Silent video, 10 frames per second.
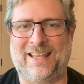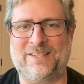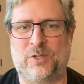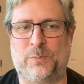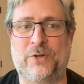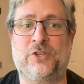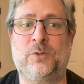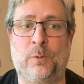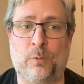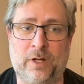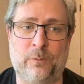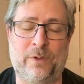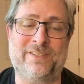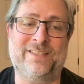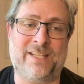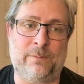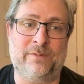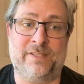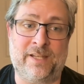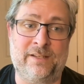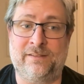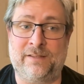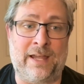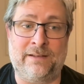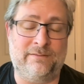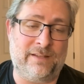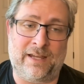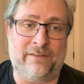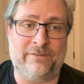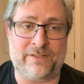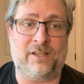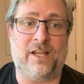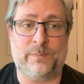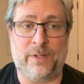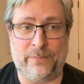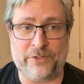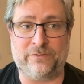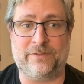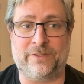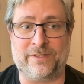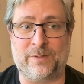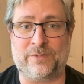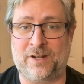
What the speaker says: And so the person who'd been working with us came and said, I've just lost my budget for this.